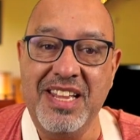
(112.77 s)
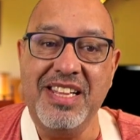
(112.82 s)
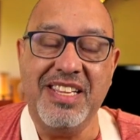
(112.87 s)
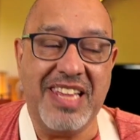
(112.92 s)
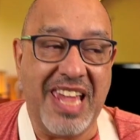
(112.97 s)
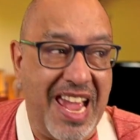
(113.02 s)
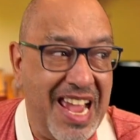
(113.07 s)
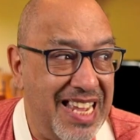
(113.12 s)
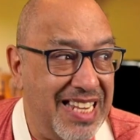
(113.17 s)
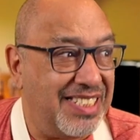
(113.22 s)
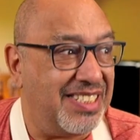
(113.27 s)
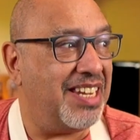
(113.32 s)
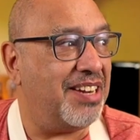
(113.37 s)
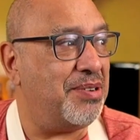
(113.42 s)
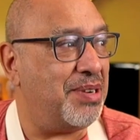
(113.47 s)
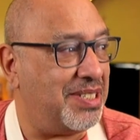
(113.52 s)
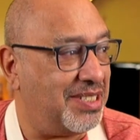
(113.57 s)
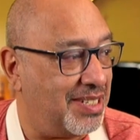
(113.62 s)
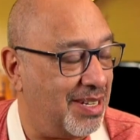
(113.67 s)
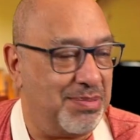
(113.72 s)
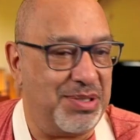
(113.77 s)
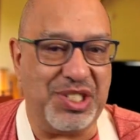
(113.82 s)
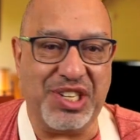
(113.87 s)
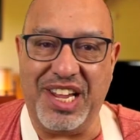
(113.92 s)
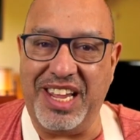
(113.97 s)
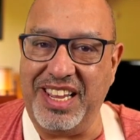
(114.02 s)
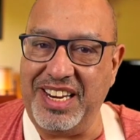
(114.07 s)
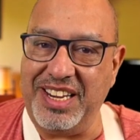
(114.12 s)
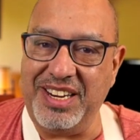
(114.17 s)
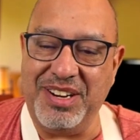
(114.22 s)
Yes, there is some
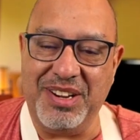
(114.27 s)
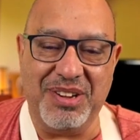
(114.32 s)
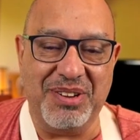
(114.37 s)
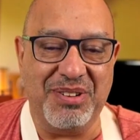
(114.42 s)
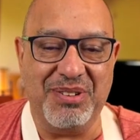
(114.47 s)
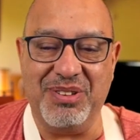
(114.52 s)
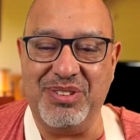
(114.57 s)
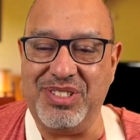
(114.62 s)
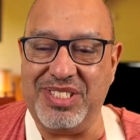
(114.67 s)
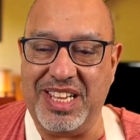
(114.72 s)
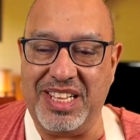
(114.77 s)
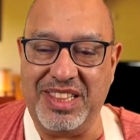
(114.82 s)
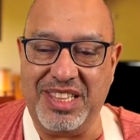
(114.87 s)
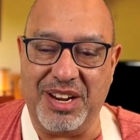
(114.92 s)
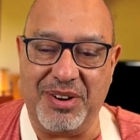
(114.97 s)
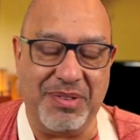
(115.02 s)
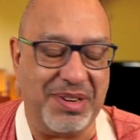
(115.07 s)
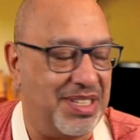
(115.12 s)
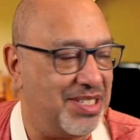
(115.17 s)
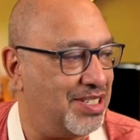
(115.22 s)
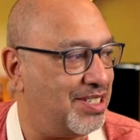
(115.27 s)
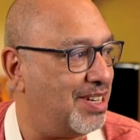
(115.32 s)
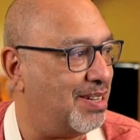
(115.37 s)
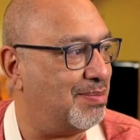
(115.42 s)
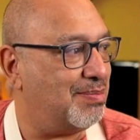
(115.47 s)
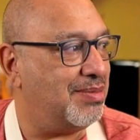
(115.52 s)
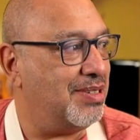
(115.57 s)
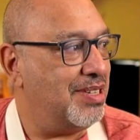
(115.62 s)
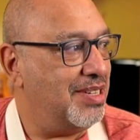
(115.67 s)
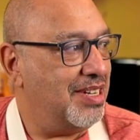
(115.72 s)
shady news and there is
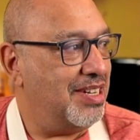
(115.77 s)
some